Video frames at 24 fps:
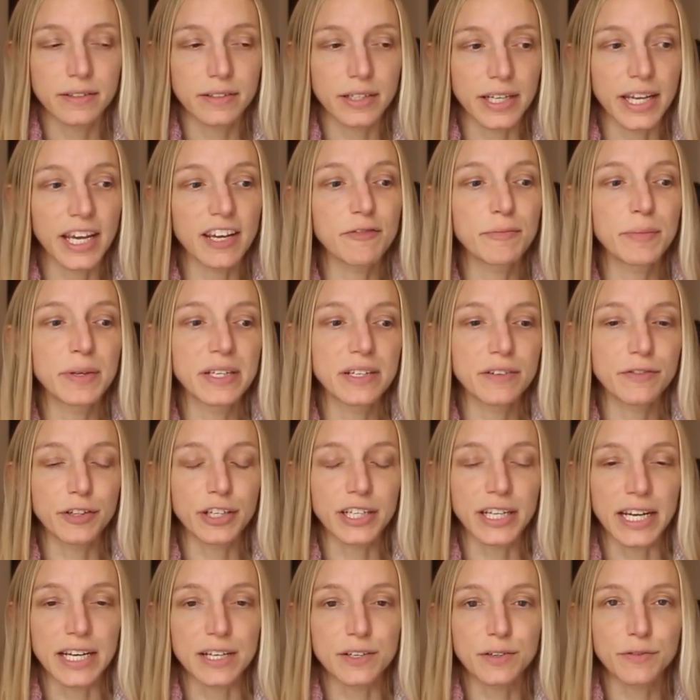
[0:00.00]
that gave me a
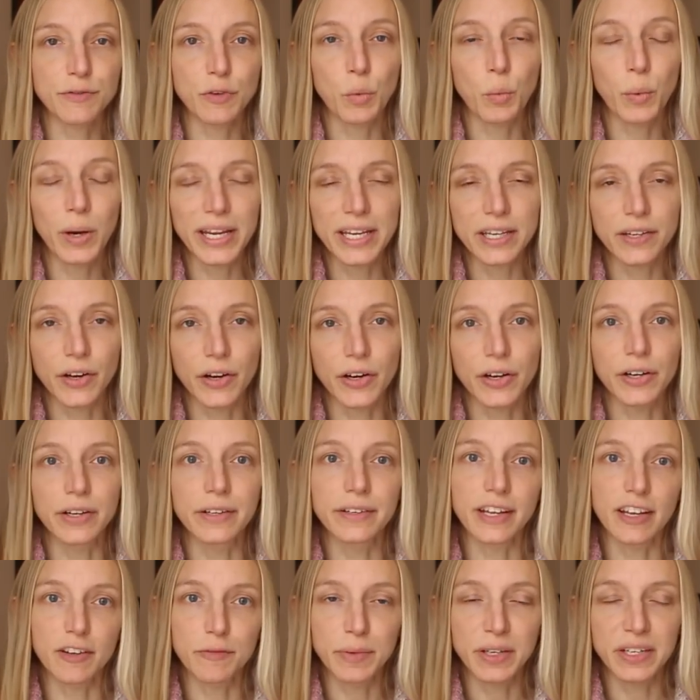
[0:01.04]
different gauge, different weight
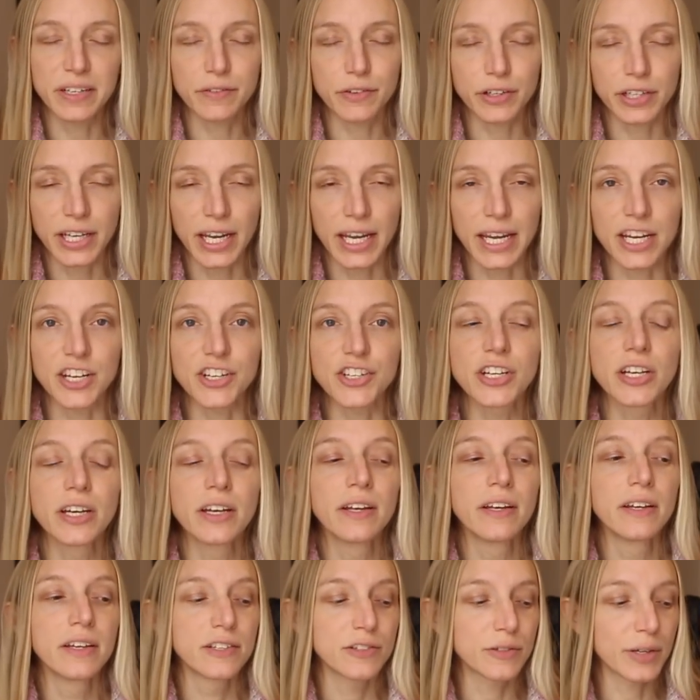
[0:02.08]
yarn gave me a different gauge,
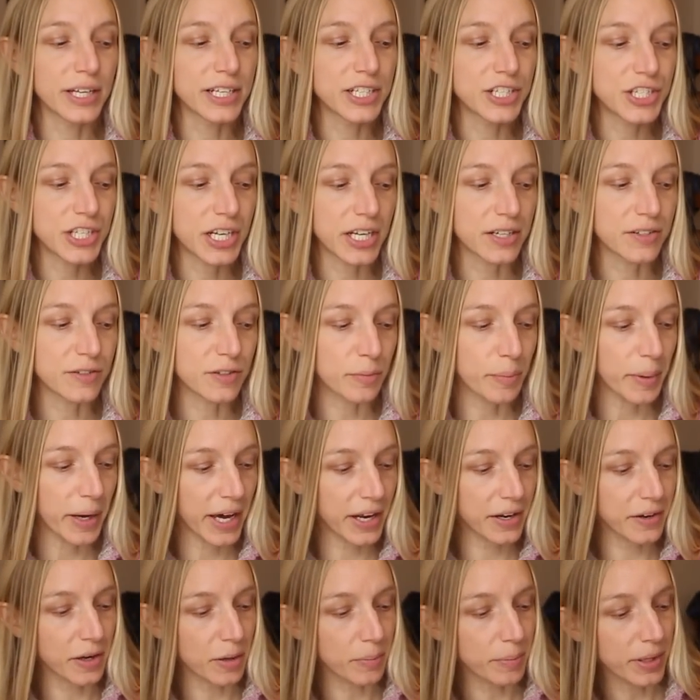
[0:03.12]
so I had to change the
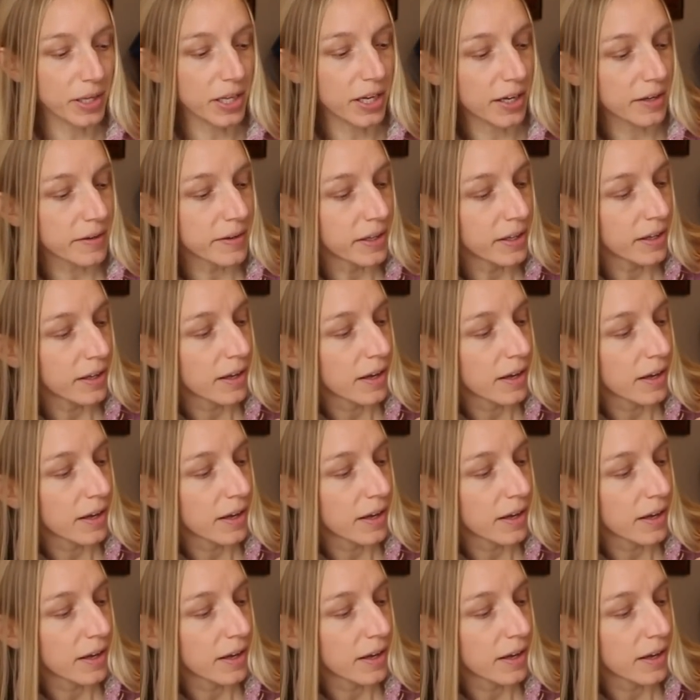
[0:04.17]
pattern up a lot.